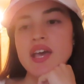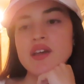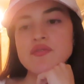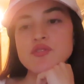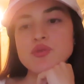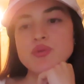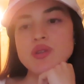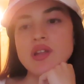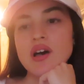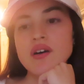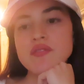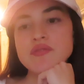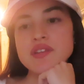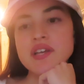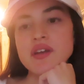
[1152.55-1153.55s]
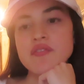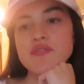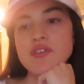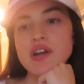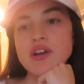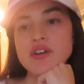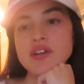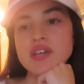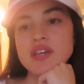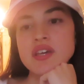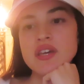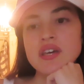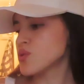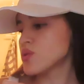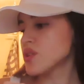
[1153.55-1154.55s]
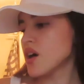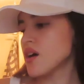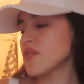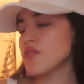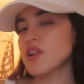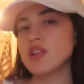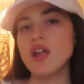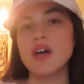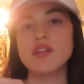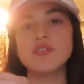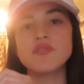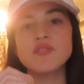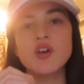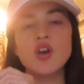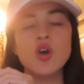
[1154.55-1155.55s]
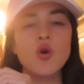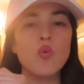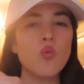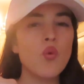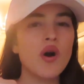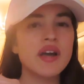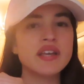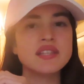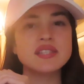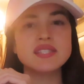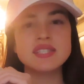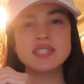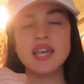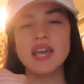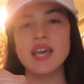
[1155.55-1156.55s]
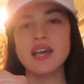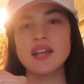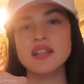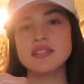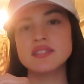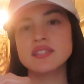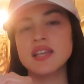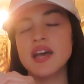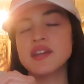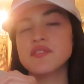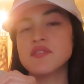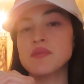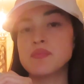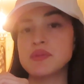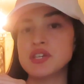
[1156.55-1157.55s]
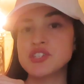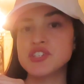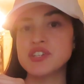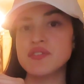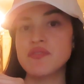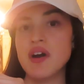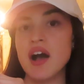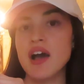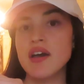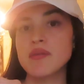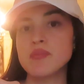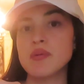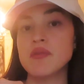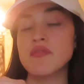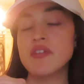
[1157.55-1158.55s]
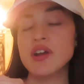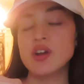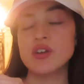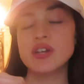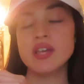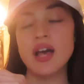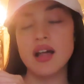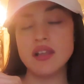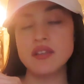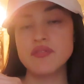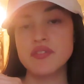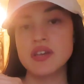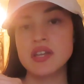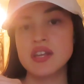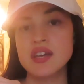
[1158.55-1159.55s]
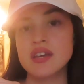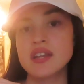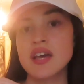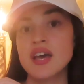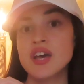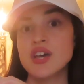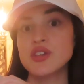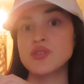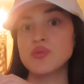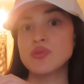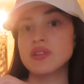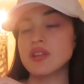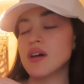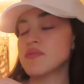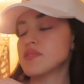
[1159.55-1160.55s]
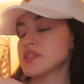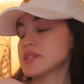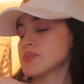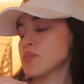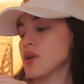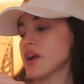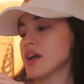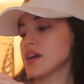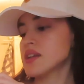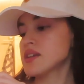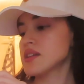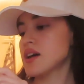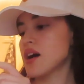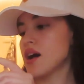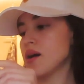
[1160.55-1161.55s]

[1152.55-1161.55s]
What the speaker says: if you love like a very, you love a lot of whites, tans, kind of a beachy vibe, but very elevated, you would love this brand.